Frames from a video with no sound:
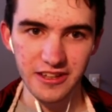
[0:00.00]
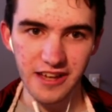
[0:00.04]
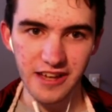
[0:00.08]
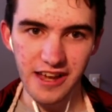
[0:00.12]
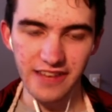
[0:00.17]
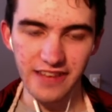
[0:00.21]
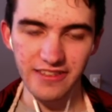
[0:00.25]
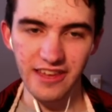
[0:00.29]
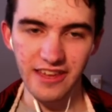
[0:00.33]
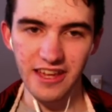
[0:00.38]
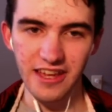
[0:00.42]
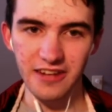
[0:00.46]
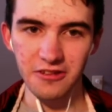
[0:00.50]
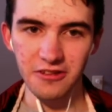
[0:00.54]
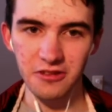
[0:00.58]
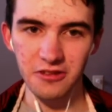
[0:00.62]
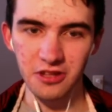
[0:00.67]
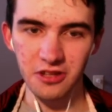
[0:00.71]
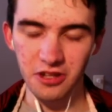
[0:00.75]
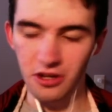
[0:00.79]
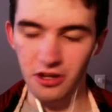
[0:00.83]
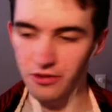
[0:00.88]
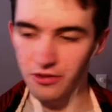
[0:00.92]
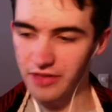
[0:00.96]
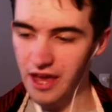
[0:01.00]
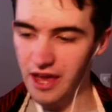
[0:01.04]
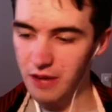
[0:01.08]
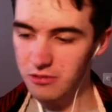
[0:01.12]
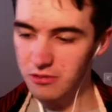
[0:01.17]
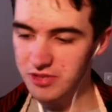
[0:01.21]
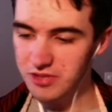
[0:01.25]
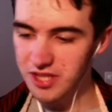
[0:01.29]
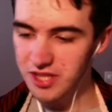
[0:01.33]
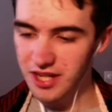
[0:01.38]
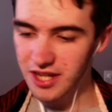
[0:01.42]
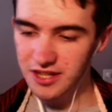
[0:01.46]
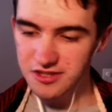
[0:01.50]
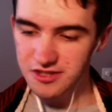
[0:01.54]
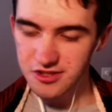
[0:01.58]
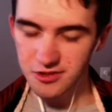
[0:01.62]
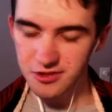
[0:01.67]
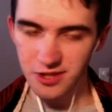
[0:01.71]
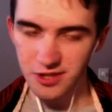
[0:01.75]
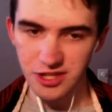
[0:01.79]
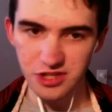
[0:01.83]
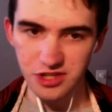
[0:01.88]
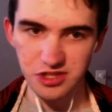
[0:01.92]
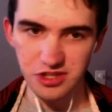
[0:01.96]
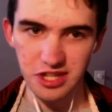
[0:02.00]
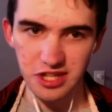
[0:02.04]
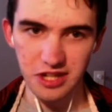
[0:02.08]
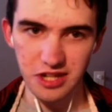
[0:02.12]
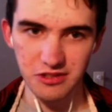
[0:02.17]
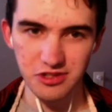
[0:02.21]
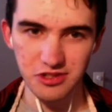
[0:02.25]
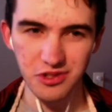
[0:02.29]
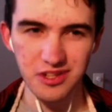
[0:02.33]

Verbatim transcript: and then you know that was kind of stretched out.